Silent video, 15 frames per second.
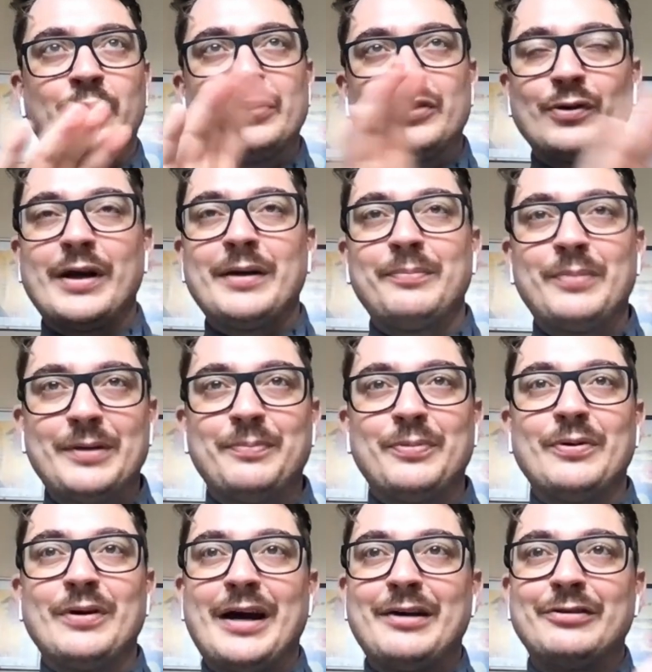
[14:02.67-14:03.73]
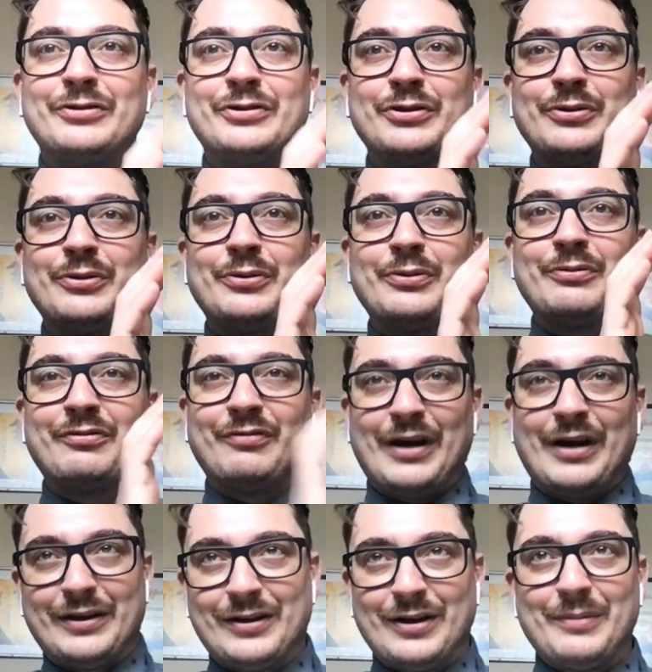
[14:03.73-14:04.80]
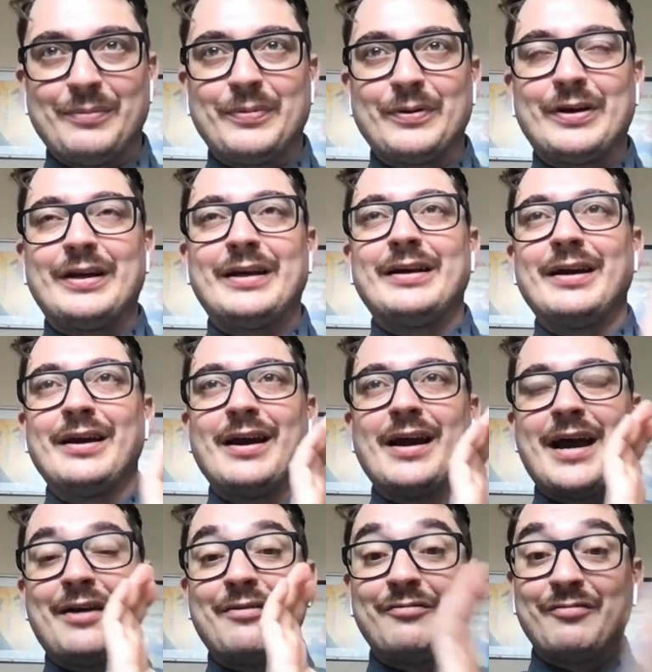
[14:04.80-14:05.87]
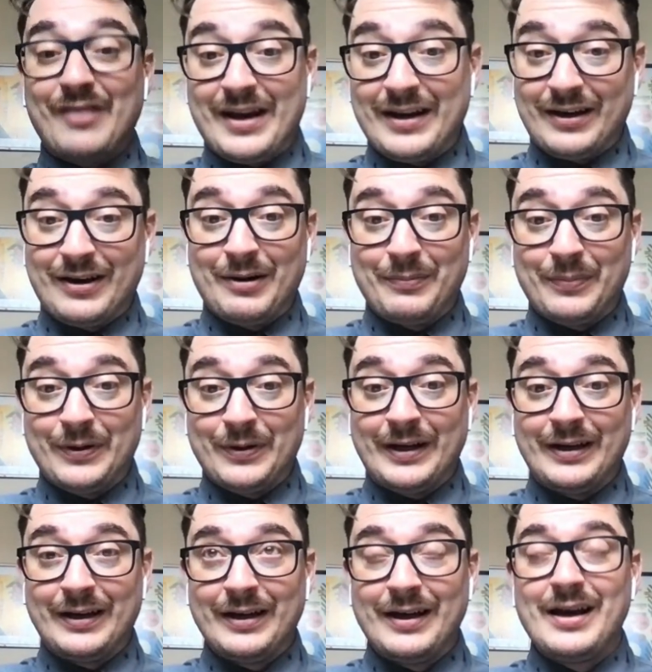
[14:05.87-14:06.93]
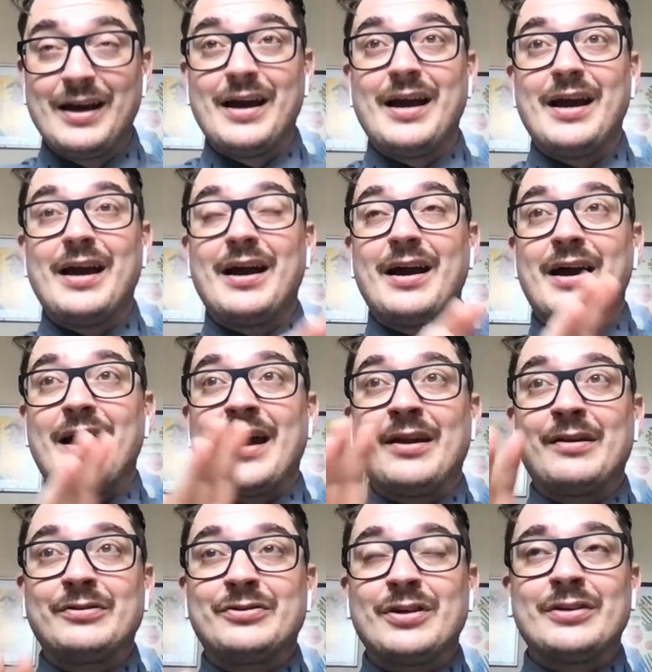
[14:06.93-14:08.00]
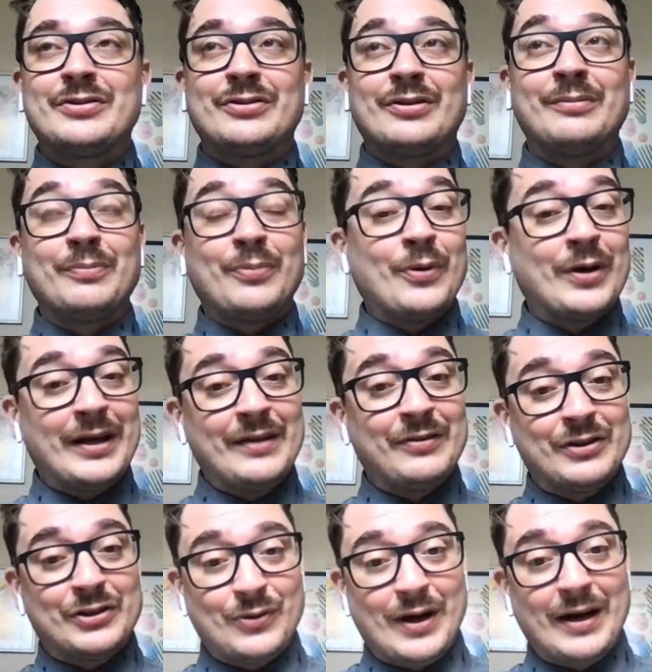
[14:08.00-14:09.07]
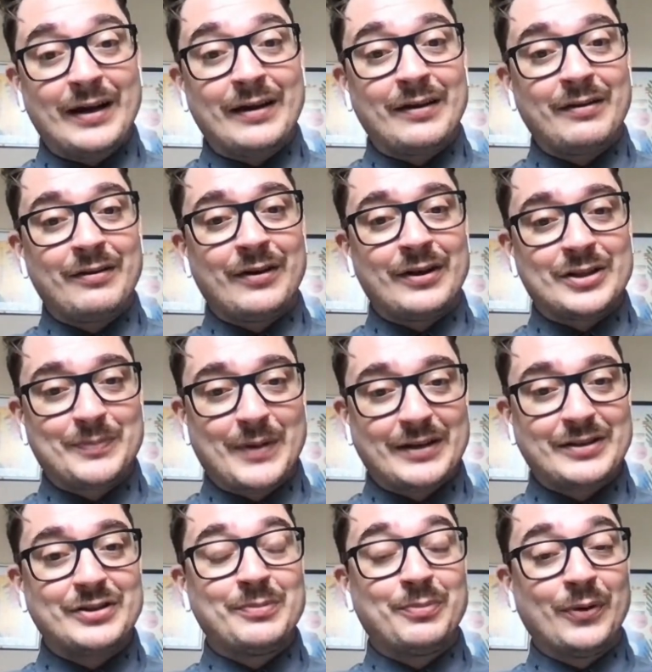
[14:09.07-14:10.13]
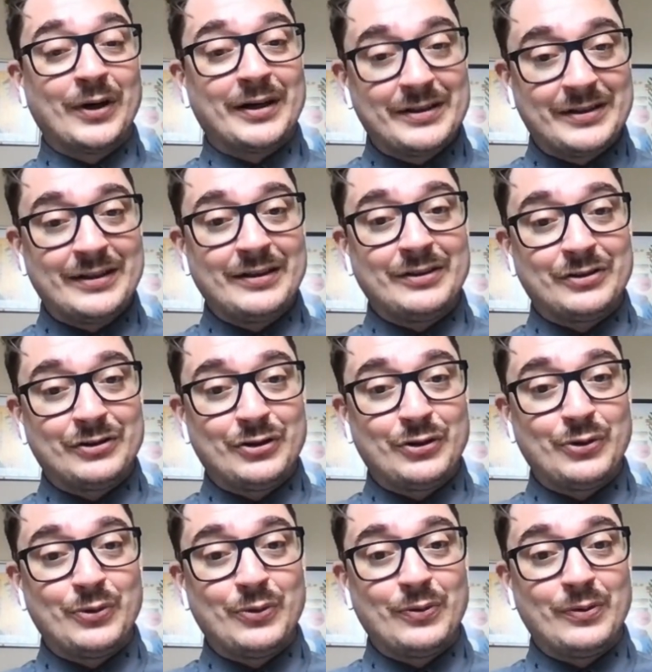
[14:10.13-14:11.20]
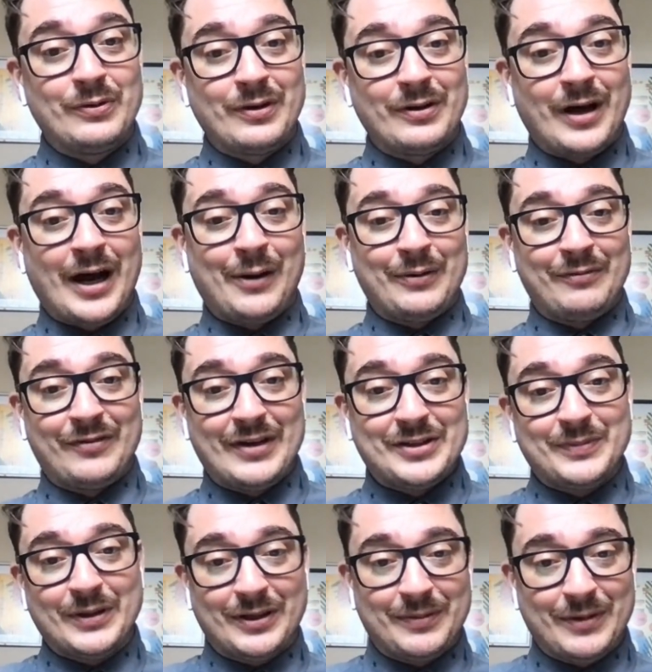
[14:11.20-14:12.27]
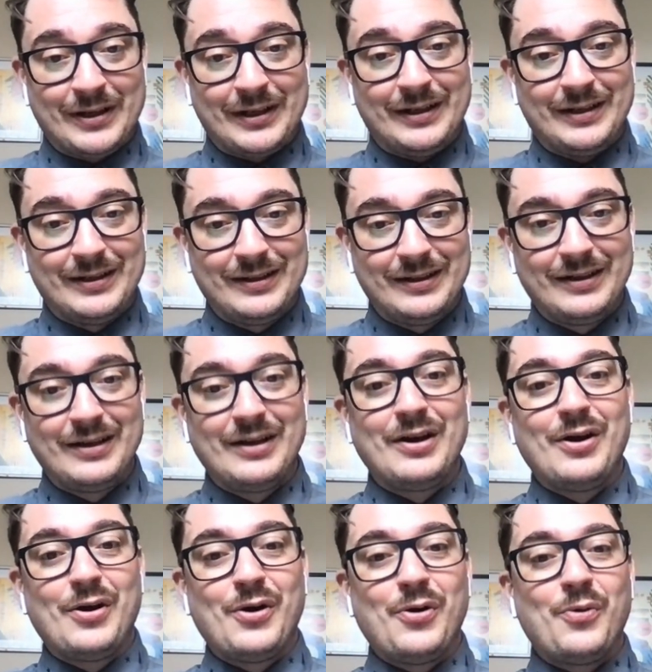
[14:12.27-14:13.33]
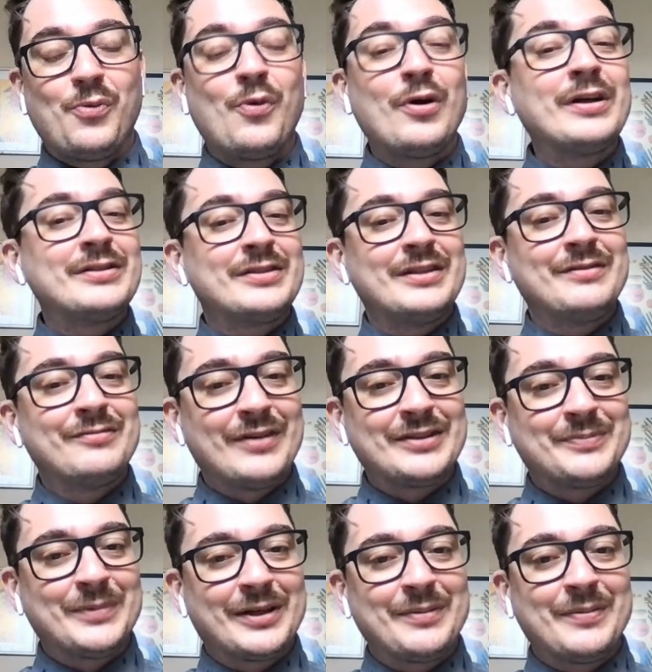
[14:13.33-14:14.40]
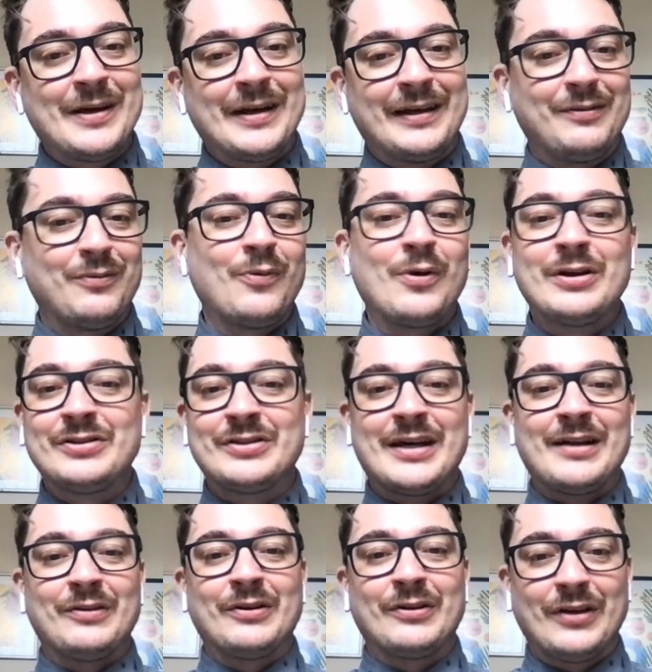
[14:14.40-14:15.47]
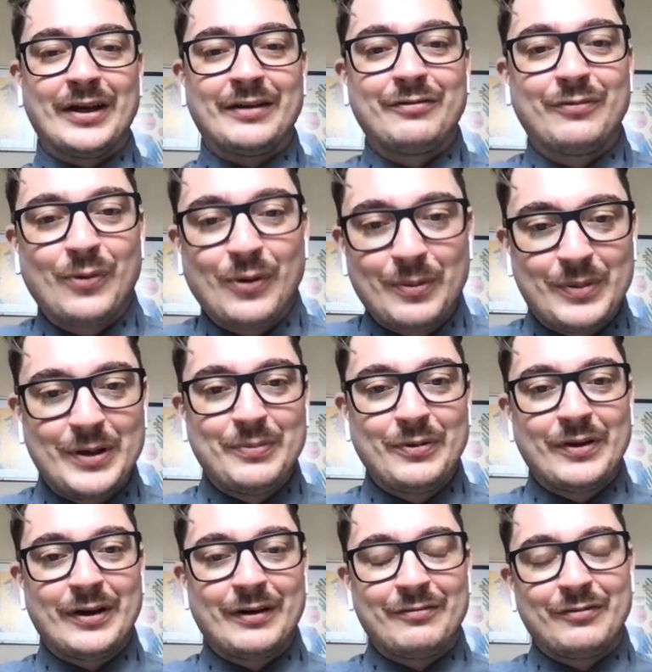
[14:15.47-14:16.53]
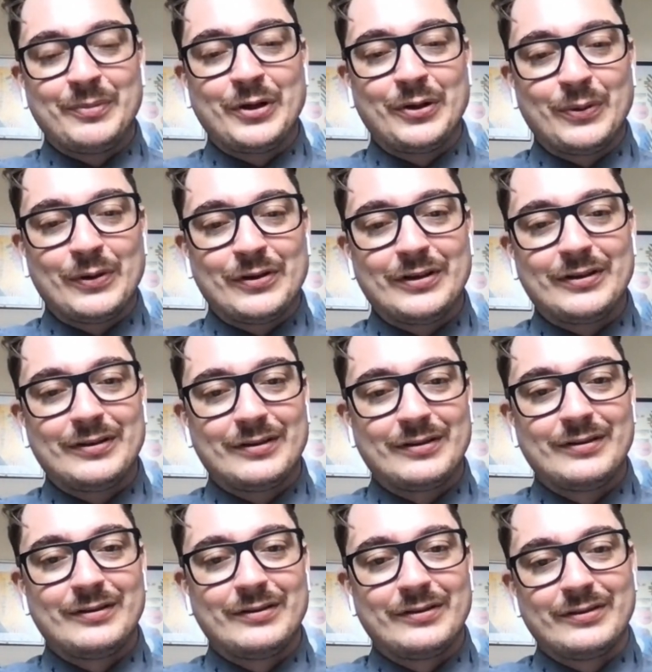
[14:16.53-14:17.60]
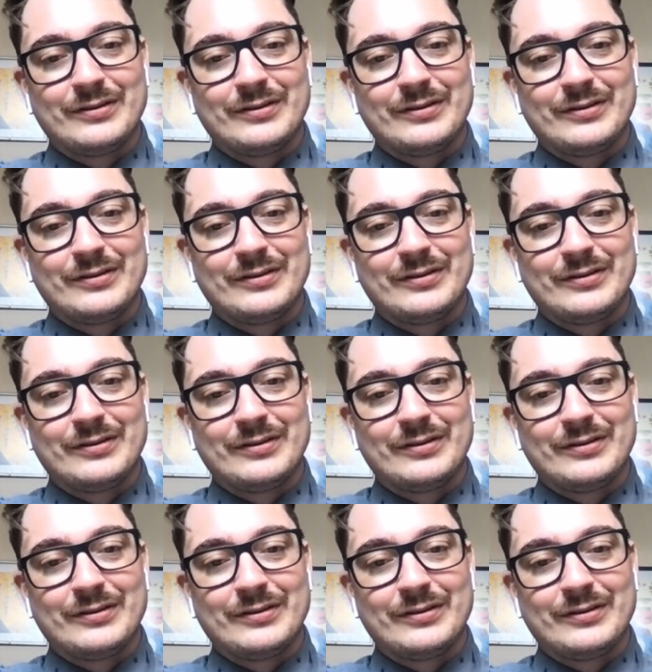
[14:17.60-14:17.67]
we train people how to find a company, how to vet a company, and at a certain point in the training, they're expected to bring a deal to our investment committee. What is the investment committee? What does that look like for people that aren't familiar with it?